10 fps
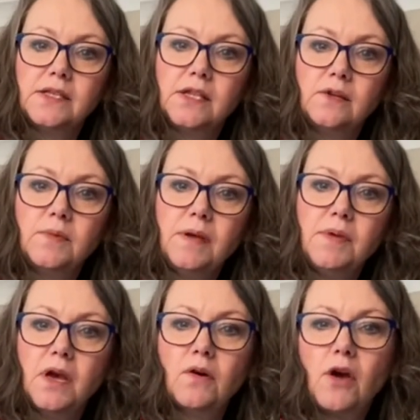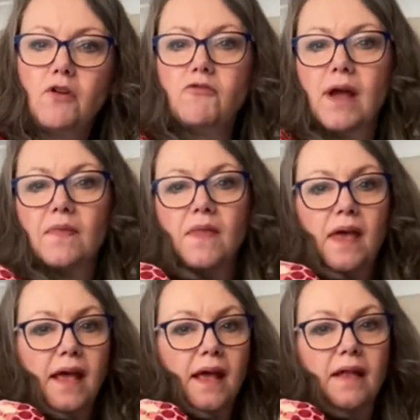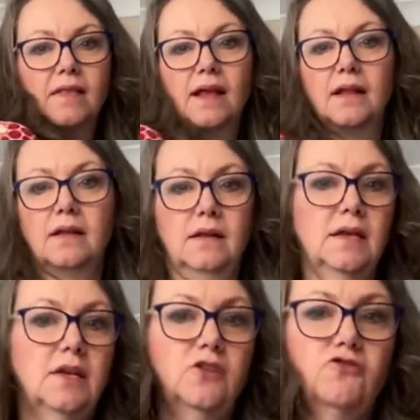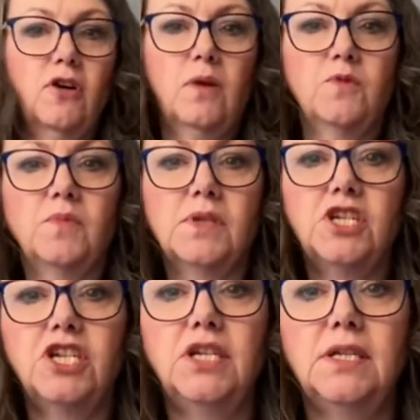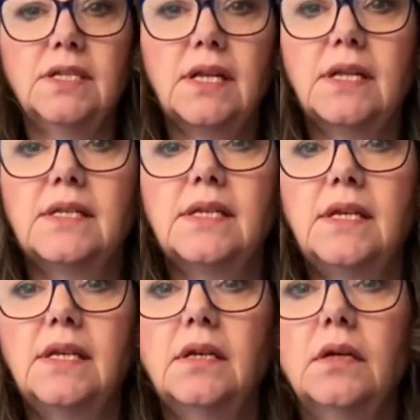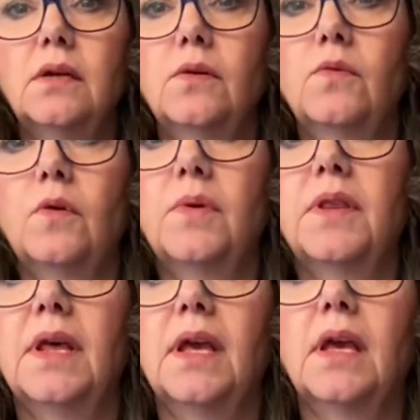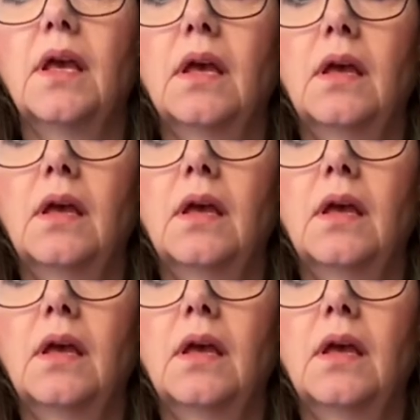So maybe I'll go around there and then try them with my jeans and see what we think.